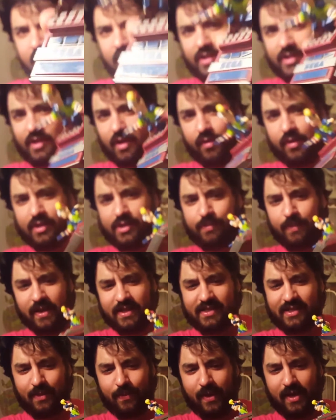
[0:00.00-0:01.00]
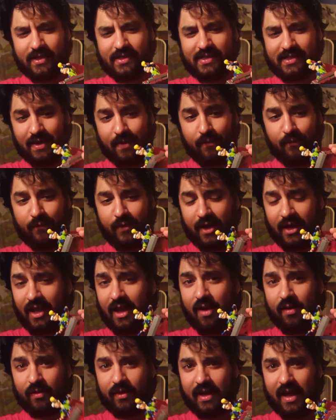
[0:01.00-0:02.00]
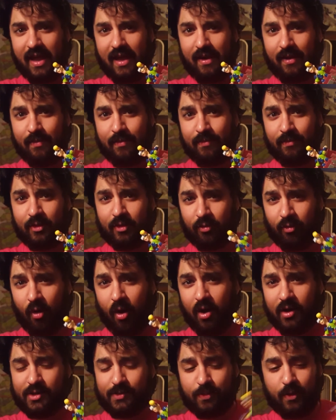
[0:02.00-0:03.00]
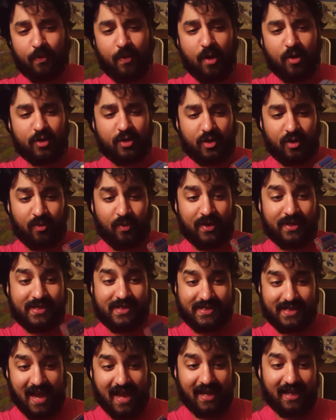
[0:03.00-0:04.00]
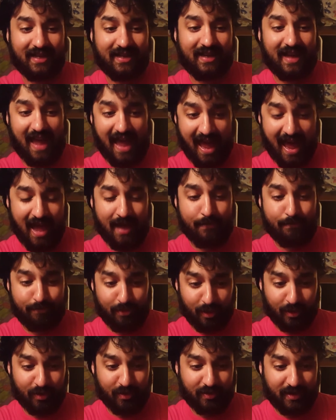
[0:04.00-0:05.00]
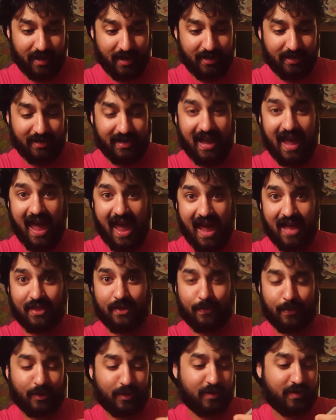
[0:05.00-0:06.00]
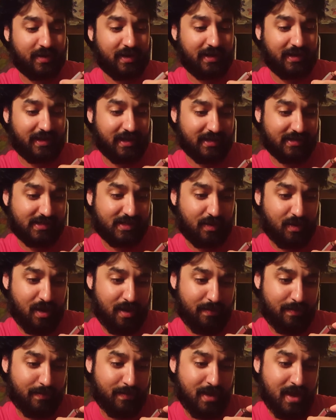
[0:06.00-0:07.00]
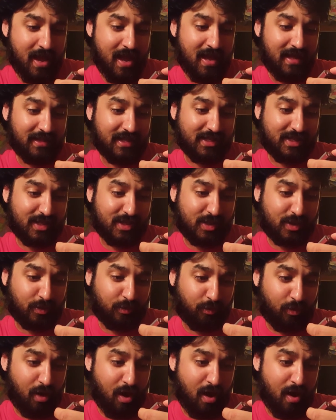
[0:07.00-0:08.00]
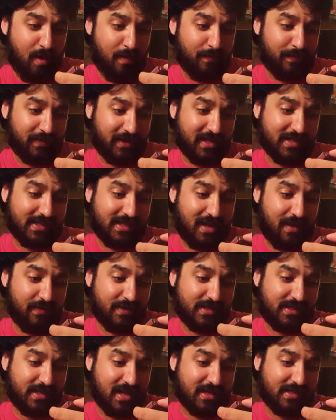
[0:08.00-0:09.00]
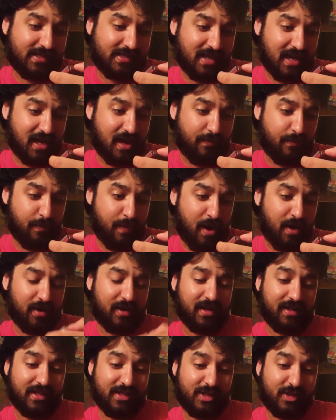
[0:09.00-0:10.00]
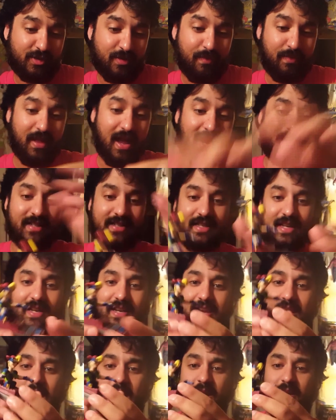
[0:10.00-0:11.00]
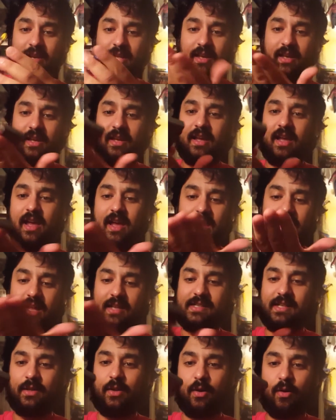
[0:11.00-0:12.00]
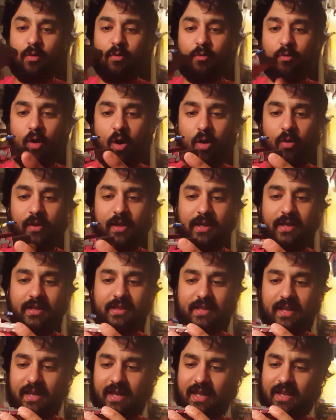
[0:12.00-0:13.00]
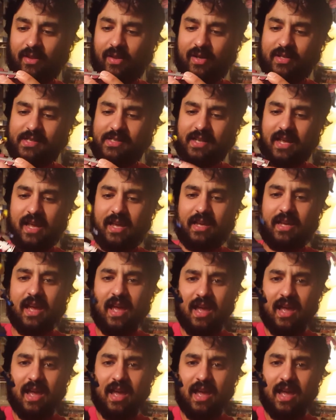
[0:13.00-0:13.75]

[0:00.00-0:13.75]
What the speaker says: So this must have been some video game cross-promotion with Sega and Burger King and the Burger King Kids Club. This is from, because it even says Sega of America, this is from 1990. It's a little rolling thing. It looks like